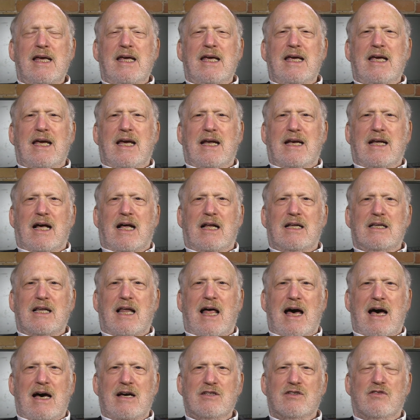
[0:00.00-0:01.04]
it
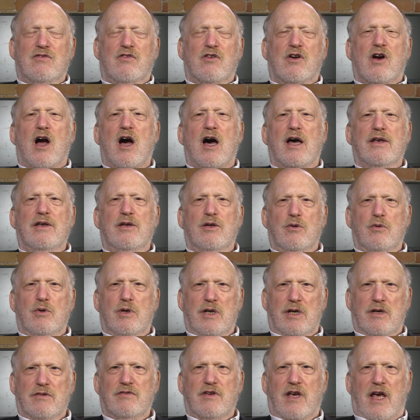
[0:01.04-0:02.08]
allows for
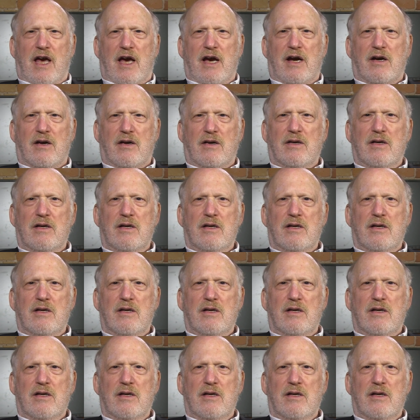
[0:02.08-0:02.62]
continuity of care.